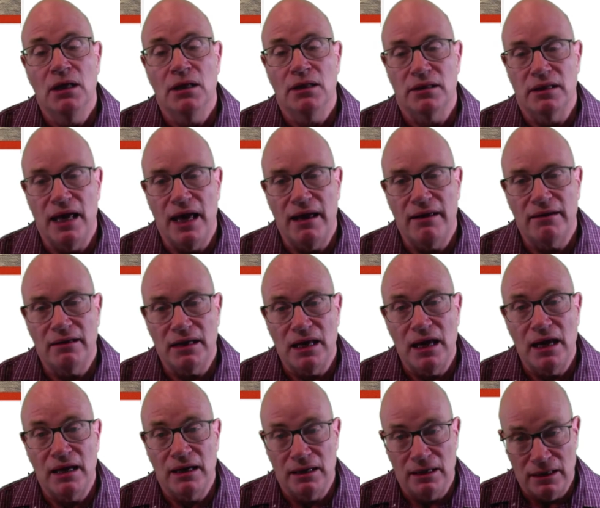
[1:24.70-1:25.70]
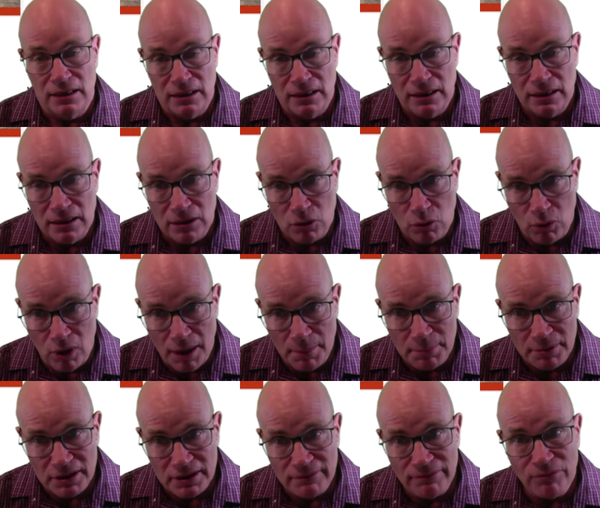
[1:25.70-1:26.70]
That
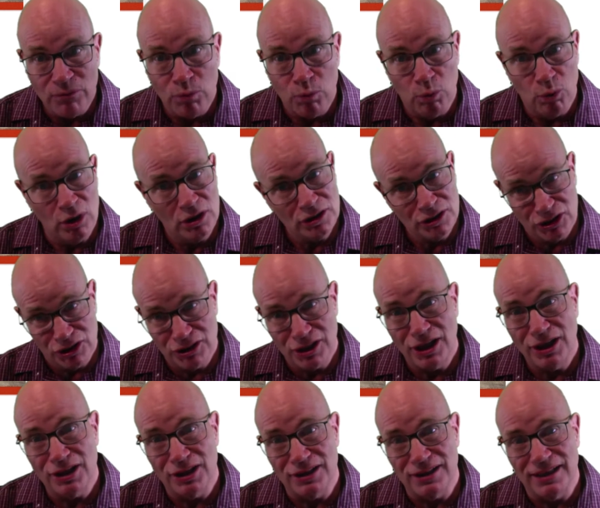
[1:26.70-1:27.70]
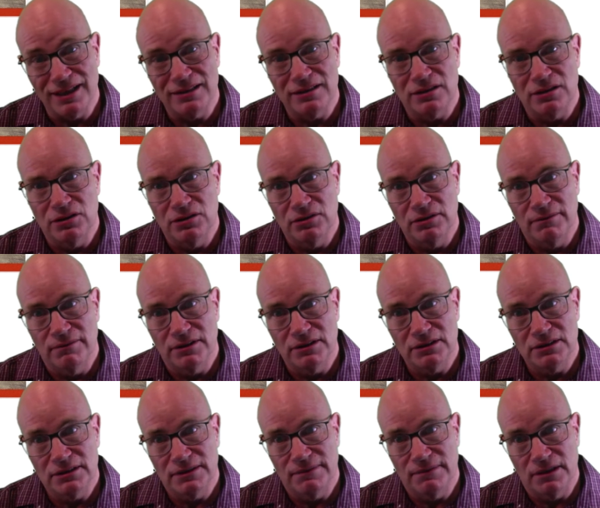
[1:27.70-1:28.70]
cooperative was started at the
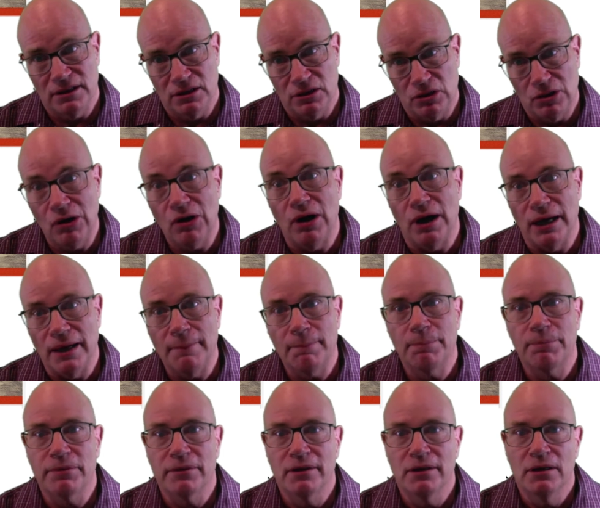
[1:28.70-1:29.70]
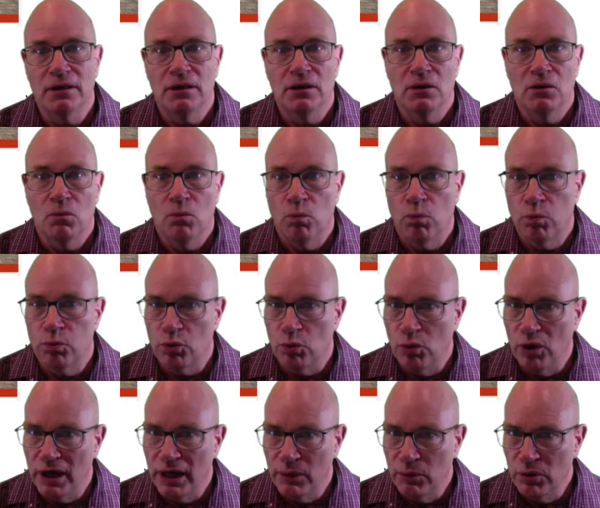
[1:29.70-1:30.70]
University of Illinois. The
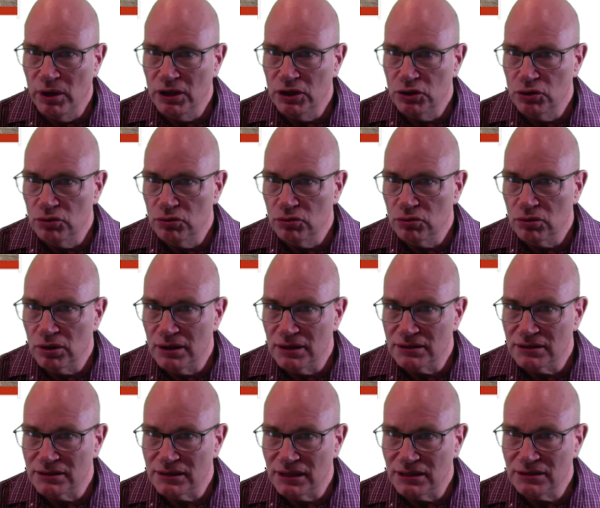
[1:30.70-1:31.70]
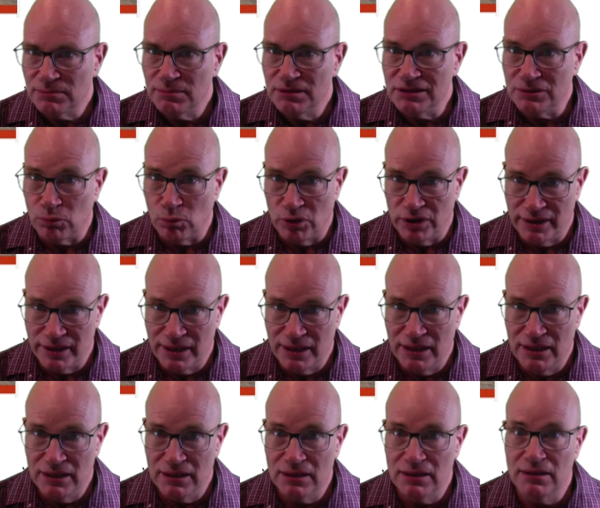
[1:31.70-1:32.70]
way we do assessments
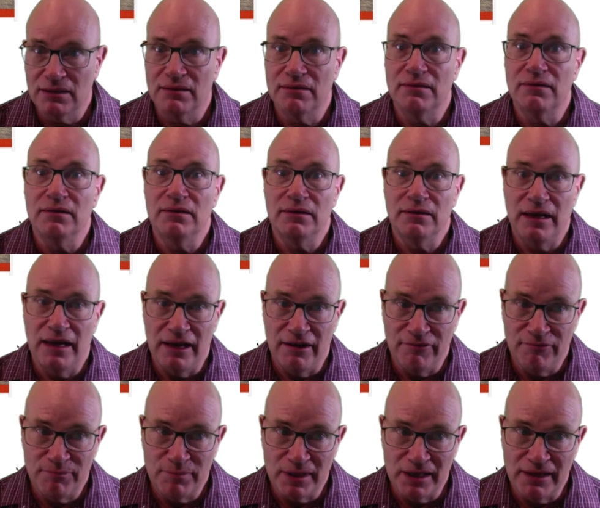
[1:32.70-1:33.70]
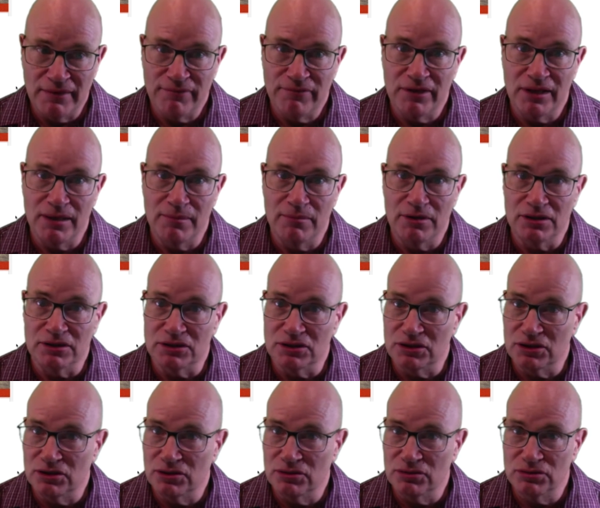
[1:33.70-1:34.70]
within FBFM is to
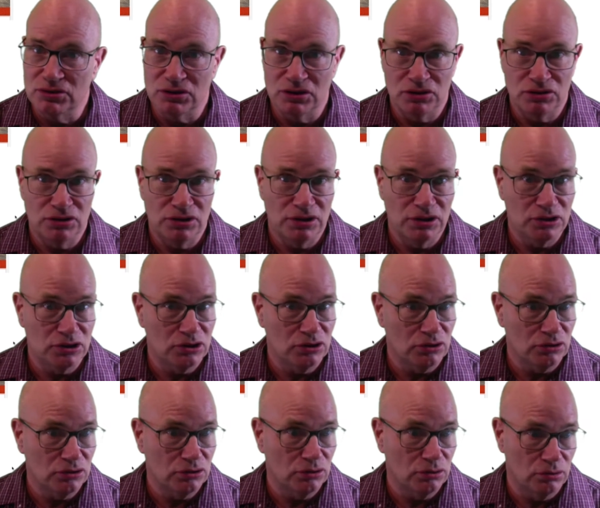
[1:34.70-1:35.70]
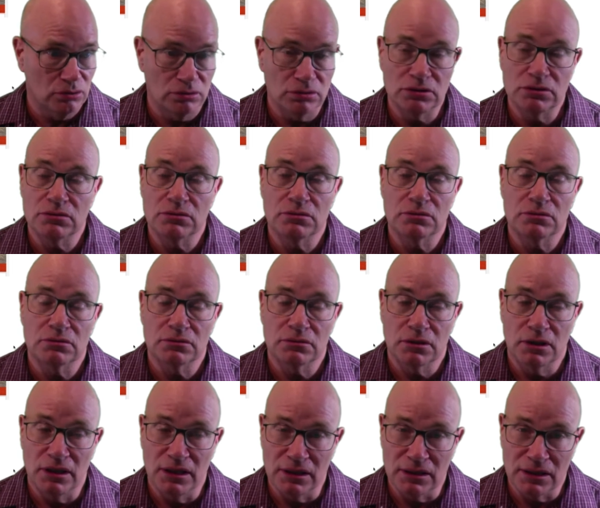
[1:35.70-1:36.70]
use the traditional tools,
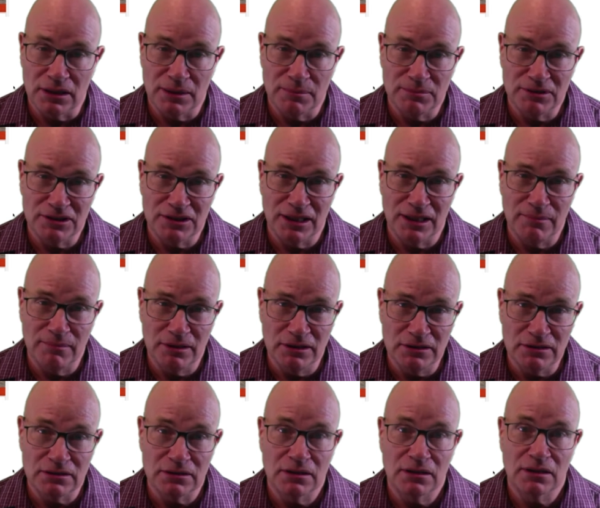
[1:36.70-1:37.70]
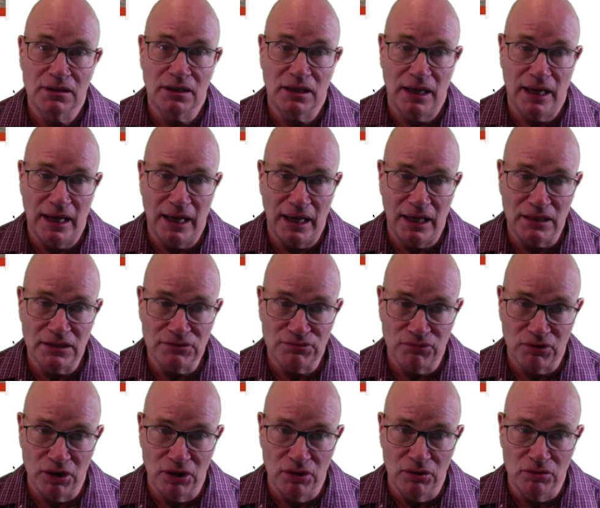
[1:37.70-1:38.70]
income statements, cash
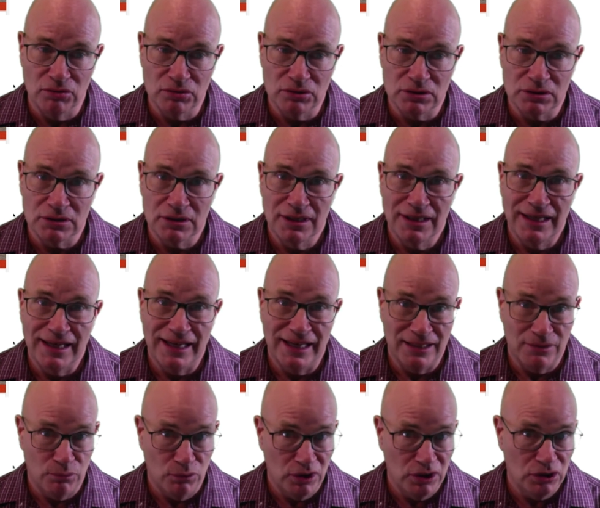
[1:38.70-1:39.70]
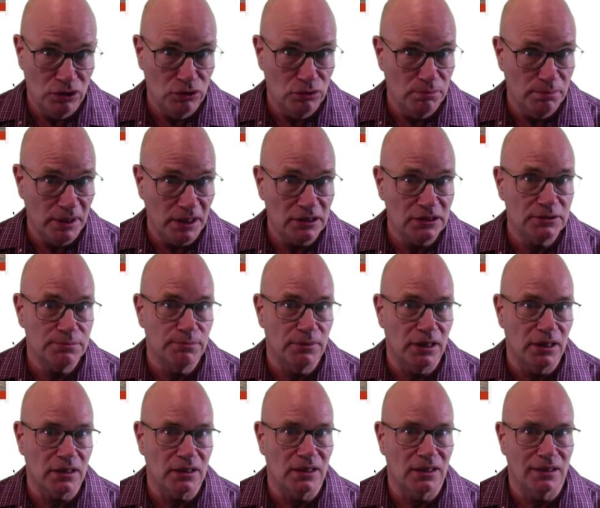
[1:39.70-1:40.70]
flows, and we do
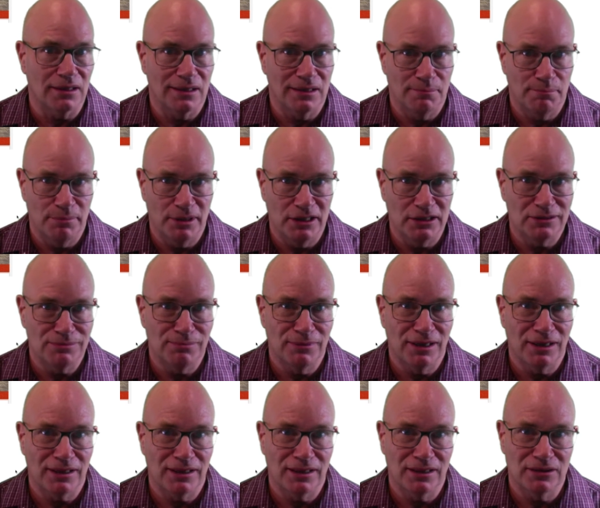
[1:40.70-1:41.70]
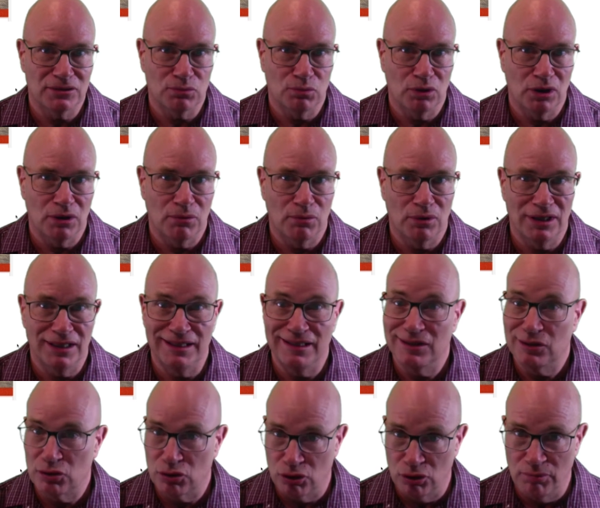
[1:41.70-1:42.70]
benchmarking. And benchmarking is where we
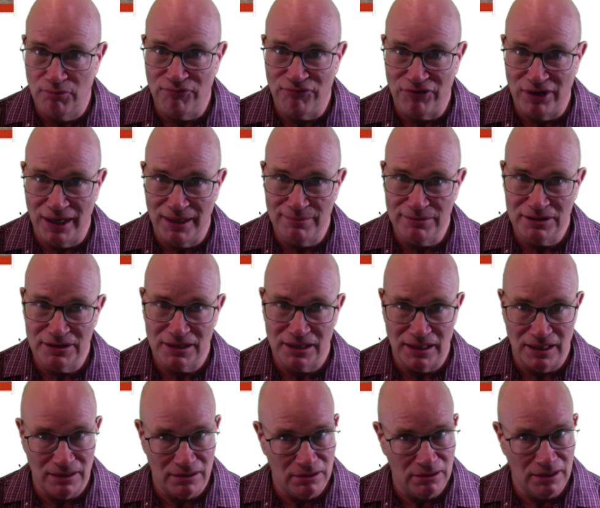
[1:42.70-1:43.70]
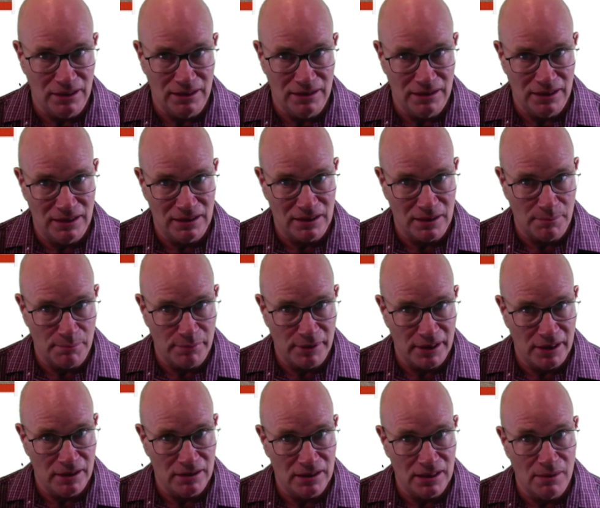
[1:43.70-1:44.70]
group farms together and then
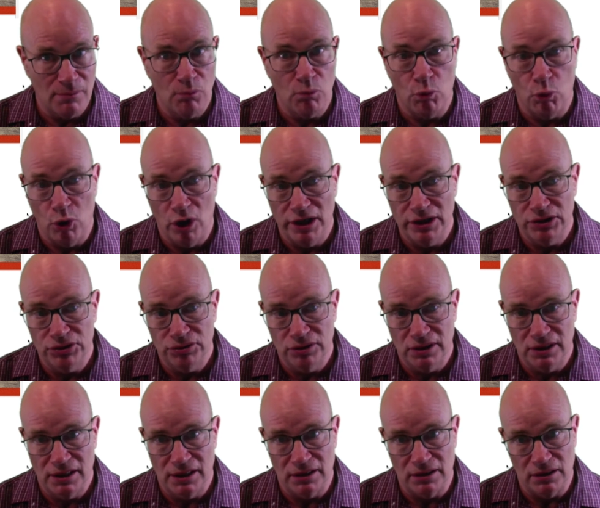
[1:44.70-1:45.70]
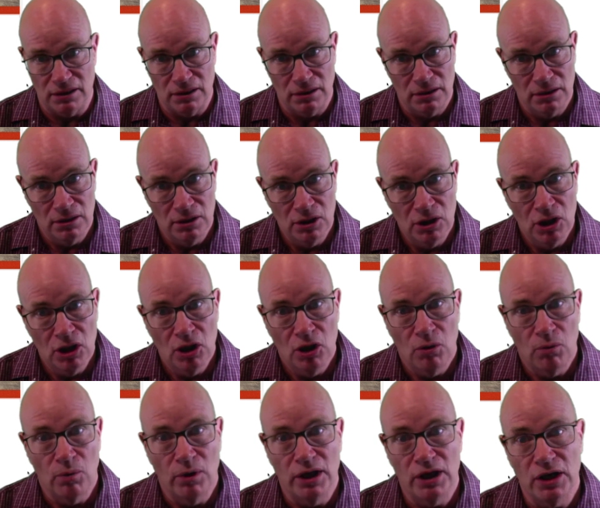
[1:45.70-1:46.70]
compare them one to another.
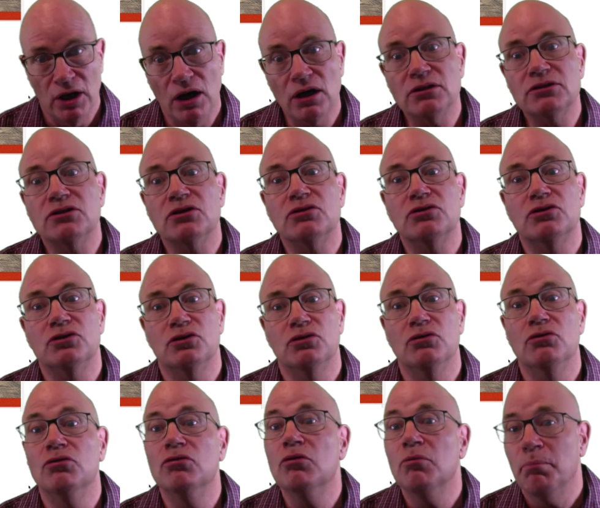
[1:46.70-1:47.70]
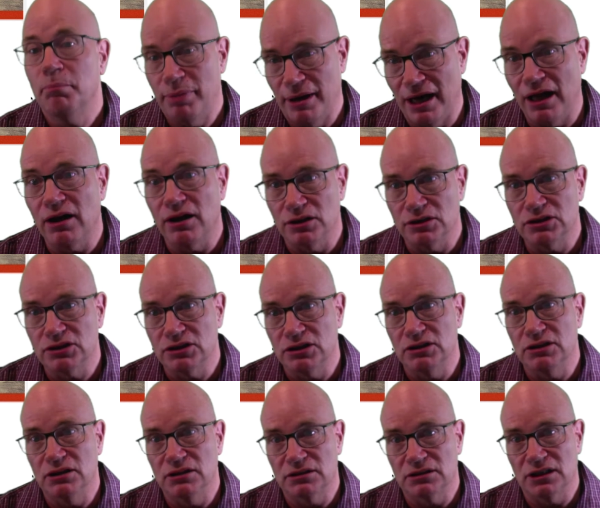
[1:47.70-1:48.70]
We also do balance
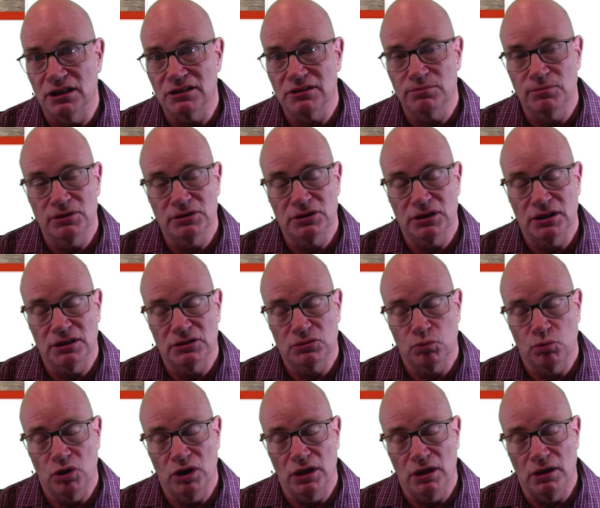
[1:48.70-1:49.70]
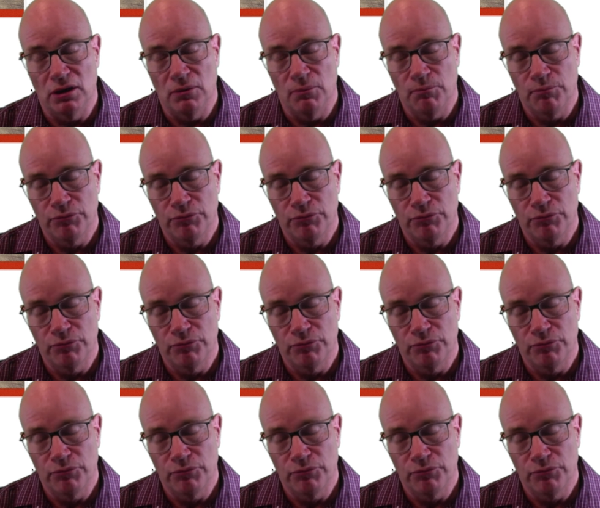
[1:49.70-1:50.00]
sheet assessments as well.